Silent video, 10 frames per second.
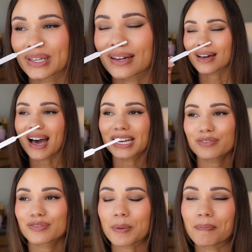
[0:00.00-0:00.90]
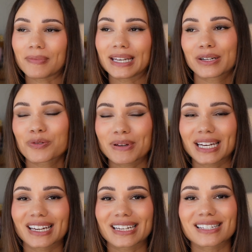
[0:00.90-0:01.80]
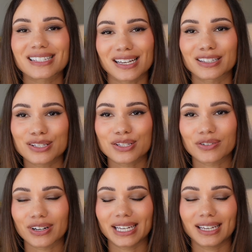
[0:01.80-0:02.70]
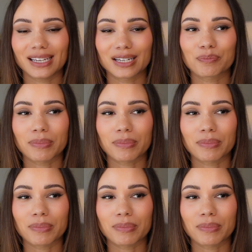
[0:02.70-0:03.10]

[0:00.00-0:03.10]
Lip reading: kind of a little bit like sunscreen,